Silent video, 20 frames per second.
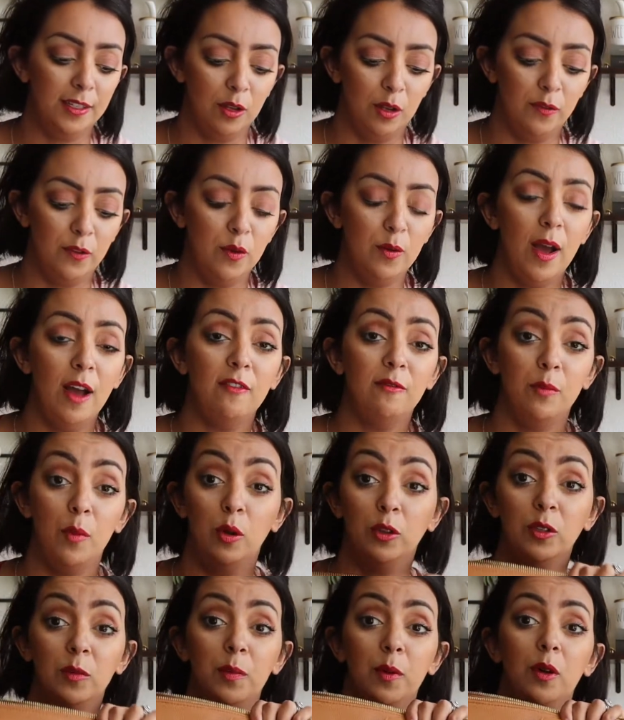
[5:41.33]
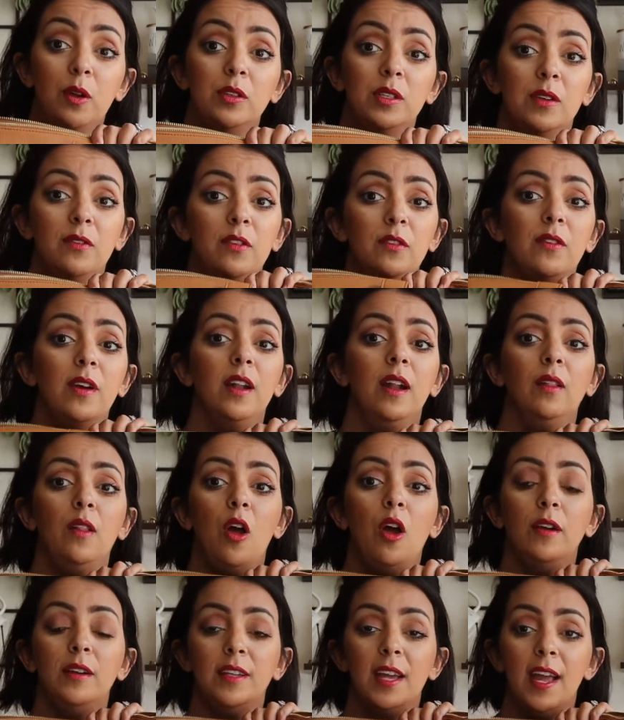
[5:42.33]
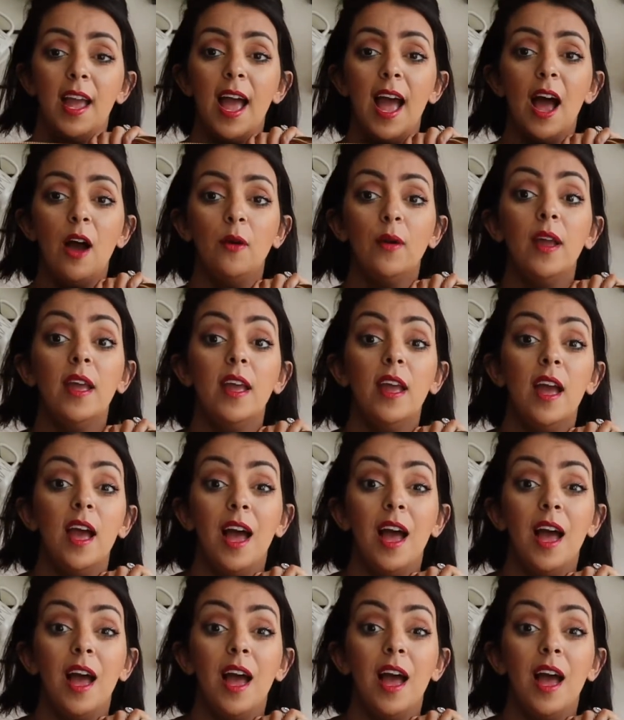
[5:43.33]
So if you have multiples, if you've got a long day out,